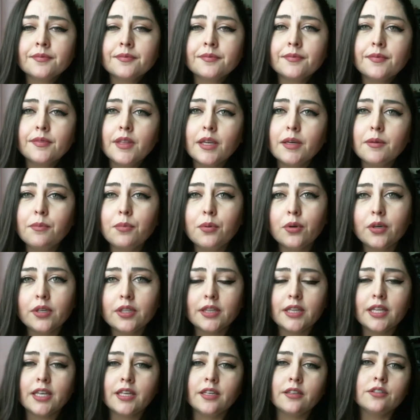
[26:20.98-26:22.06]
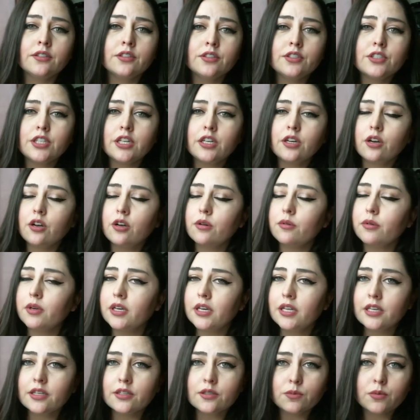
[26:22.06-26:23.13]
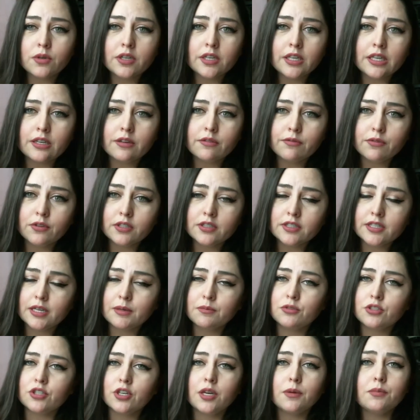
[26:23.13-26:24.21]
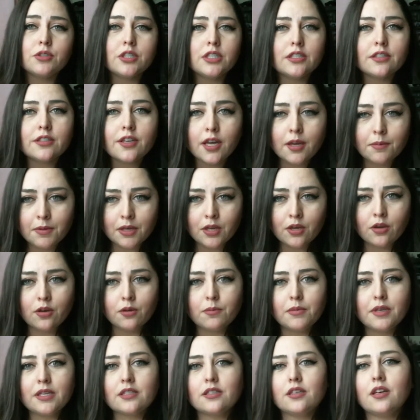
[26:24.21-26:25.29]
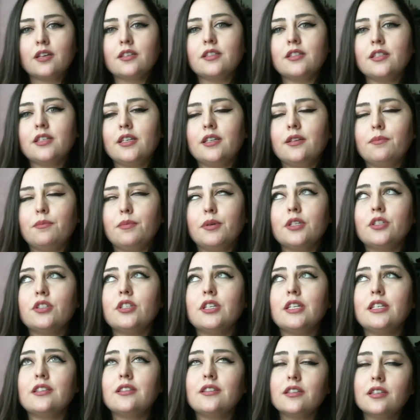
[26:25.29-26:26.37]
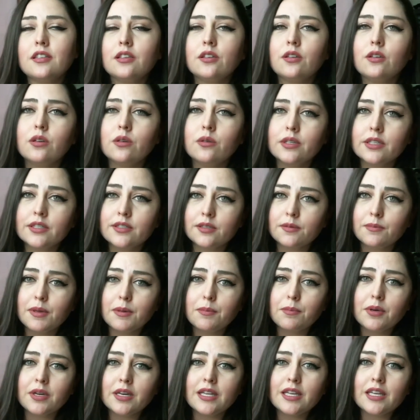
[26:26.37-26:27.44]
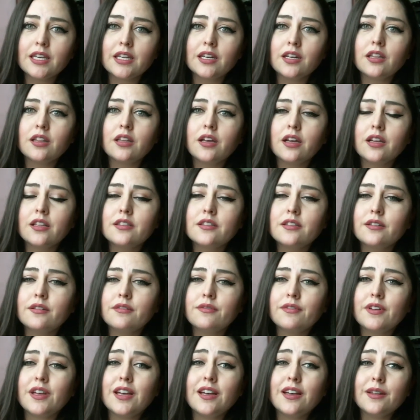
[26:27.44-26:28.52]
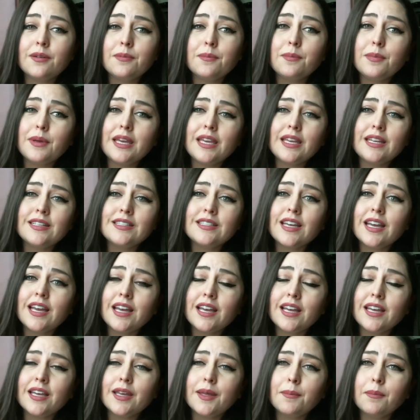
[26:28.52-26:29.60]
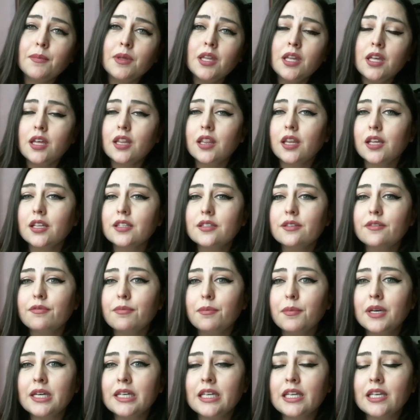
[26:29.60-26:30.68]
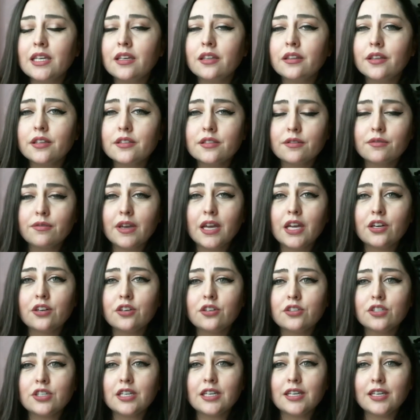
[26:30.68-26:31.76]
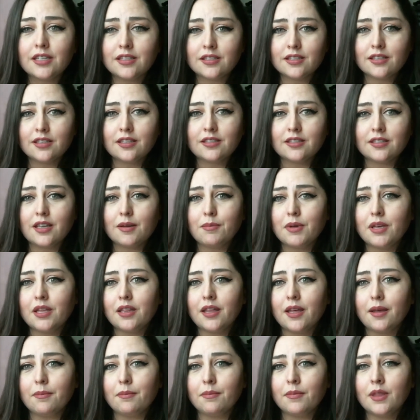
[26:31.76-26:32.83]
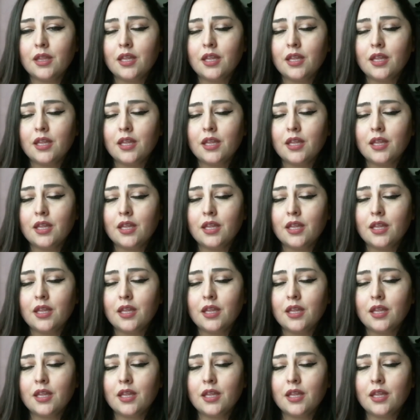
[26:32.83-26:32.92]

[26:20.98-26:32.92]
That poor thing. She already is working a full-time job. She's coming home exhausted, but she's still going to be putting in lots of unpaid time, lots of money, lots of energy into this MLM.